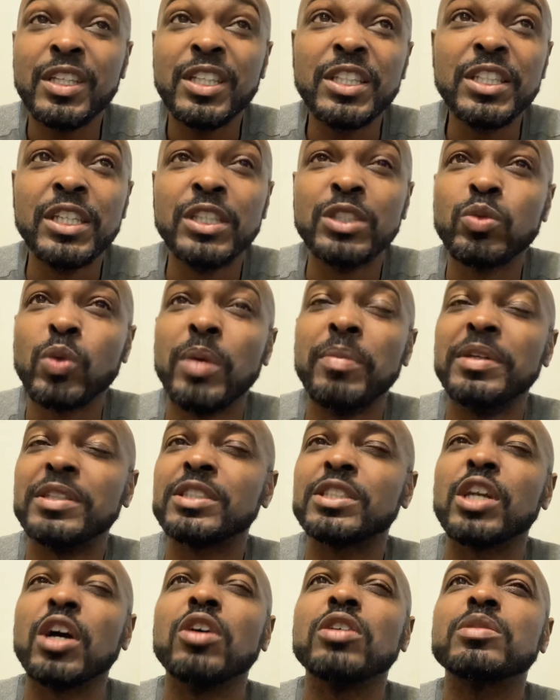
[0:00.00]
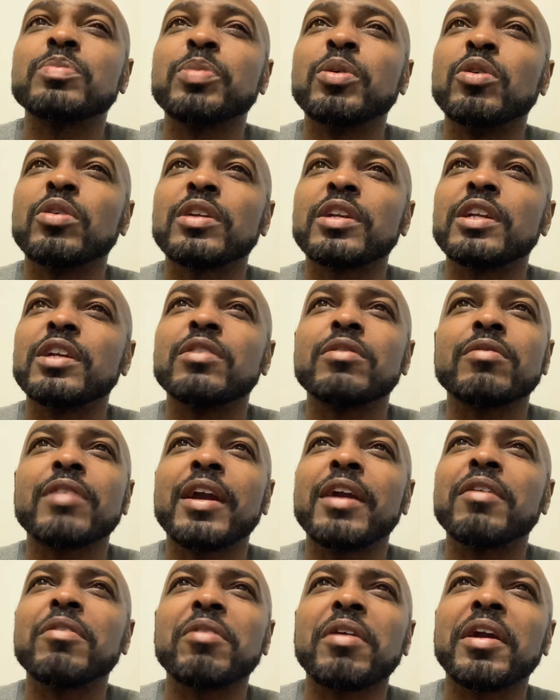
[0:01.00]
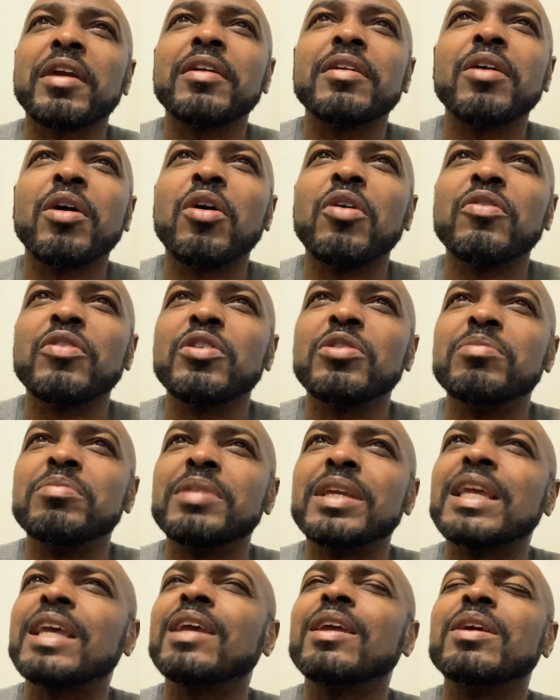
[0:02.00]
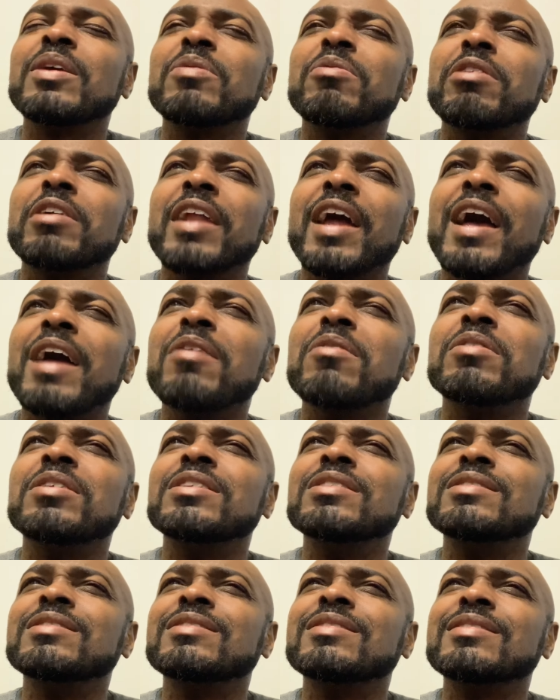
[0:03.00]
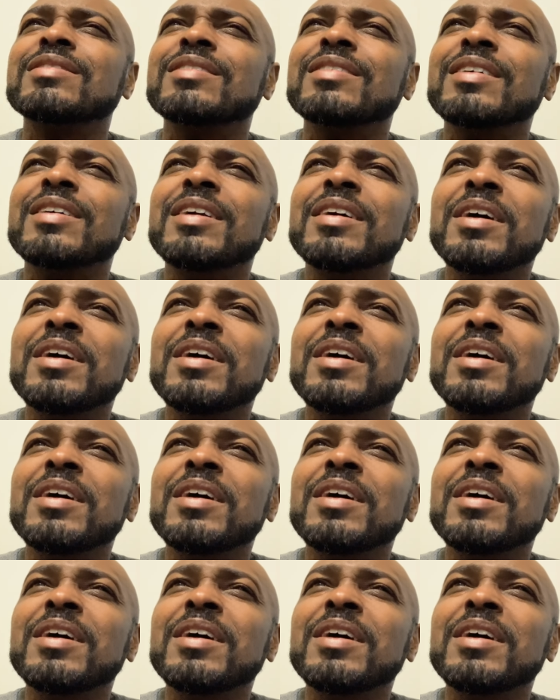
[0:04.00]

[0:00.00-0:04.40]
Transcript: These women chose Pookie and Ray Ray over me when I